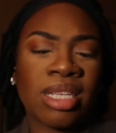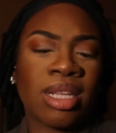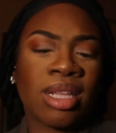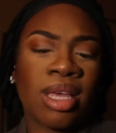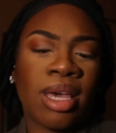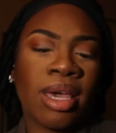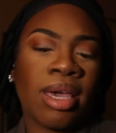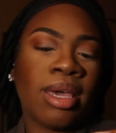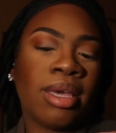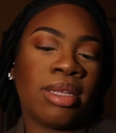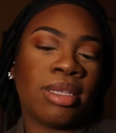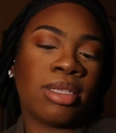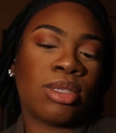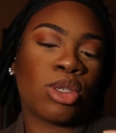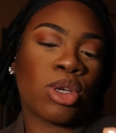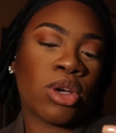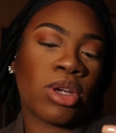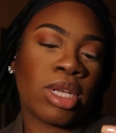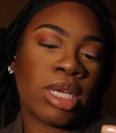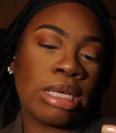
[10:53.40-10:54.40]
a clay
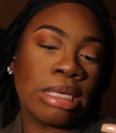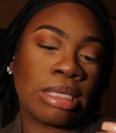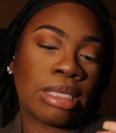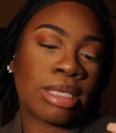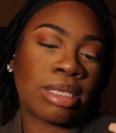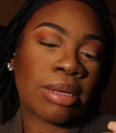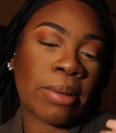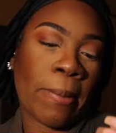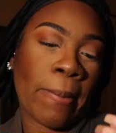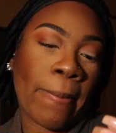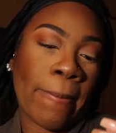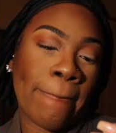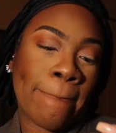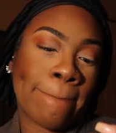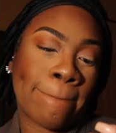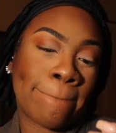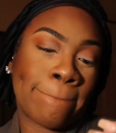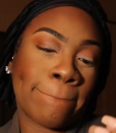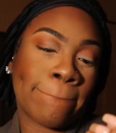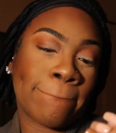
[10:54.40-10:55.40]
Tardiest
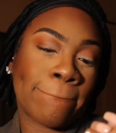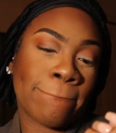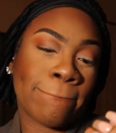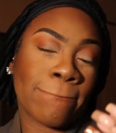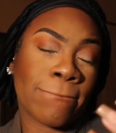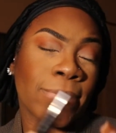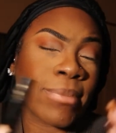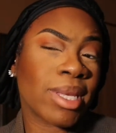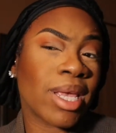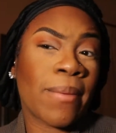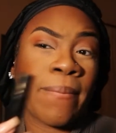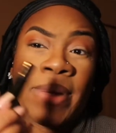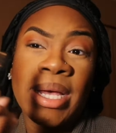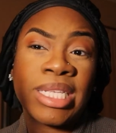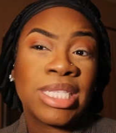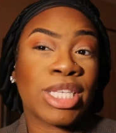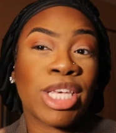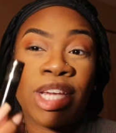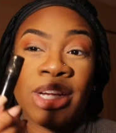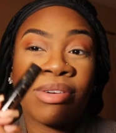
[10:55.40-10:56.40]

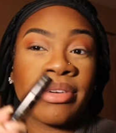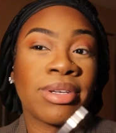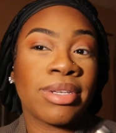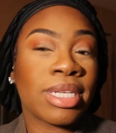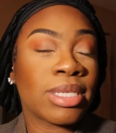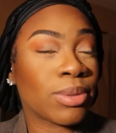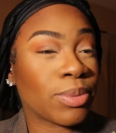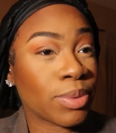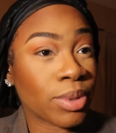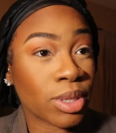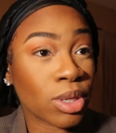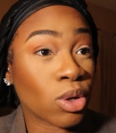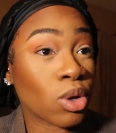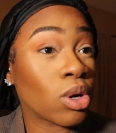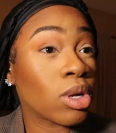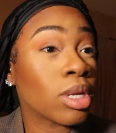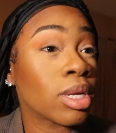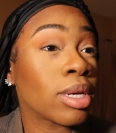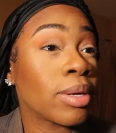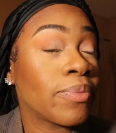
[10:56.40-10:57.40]
mascara. That's what we're gonna
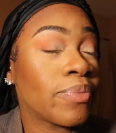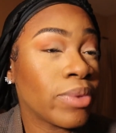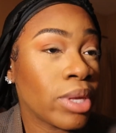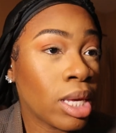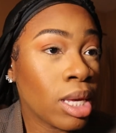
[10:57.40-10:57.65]
call it.